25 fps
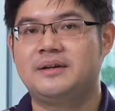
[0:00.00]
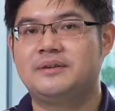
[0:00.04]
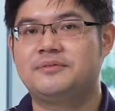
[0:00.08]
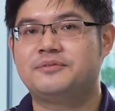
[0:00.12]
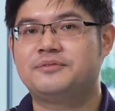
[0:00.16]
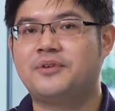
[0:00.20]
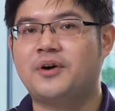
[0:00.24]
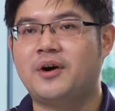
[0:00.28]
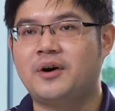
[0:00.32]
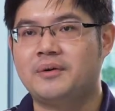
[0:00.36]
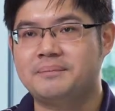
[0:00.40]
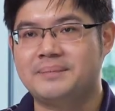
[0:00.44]

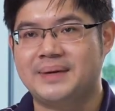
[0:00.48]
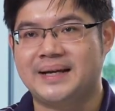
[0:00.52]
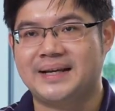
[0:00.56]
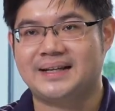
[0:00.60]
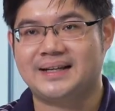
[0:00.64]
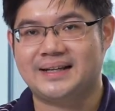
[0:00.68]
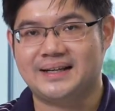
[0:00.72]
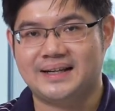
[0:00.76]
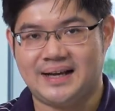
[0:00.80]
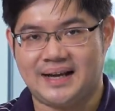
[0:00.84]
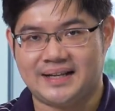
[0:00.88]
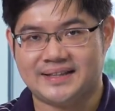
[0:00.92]

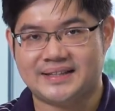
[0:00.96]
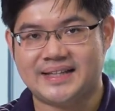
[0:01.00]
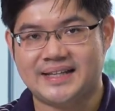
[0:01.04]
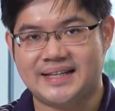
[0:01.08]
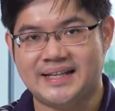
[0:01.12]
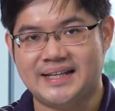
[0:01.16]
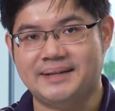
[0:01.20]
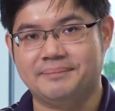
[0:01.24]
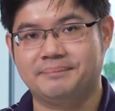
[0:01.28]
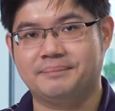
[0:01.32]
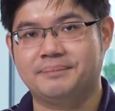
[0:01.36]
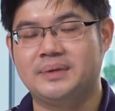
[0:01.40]
forming a
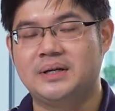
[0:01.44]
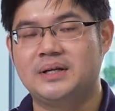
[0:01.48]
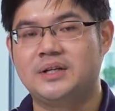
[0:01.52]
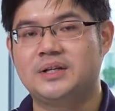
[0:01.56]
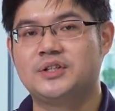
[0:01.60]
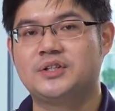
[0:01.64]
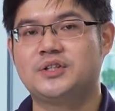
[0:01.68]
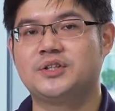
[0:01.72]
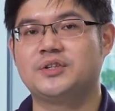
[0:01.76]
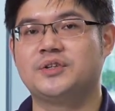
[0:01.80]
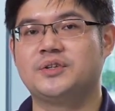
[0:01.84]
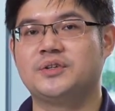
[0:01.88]
team
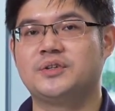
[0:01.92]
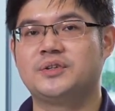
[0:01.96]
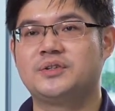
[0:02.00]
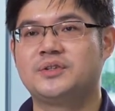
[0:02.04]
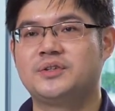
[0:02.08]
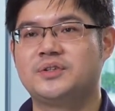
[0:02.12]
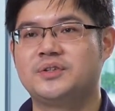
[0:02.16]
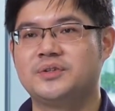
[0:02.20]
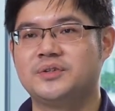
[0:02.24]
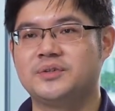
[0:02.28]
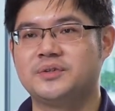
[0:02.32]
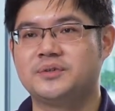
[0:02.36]
to,
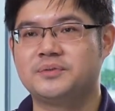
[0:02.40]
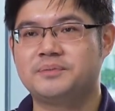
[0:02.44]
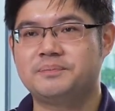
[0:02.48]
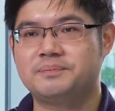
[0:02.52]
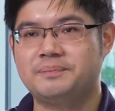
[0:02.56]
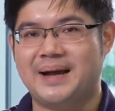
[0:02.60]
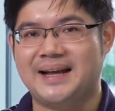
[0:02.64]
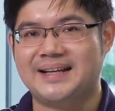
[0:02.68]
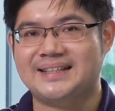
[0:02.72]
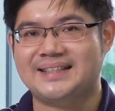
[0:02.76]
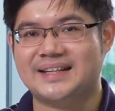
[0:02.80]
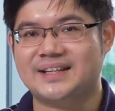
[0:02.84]
to
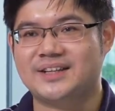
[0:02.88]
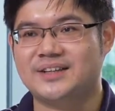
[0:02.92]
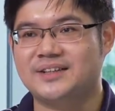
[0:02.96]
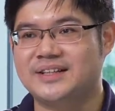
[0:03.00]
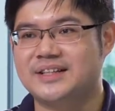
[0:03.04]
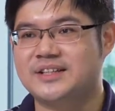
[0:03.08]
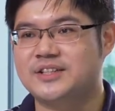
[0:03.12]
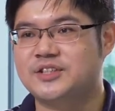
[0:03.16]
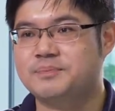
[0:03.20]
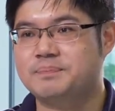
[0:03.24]
basically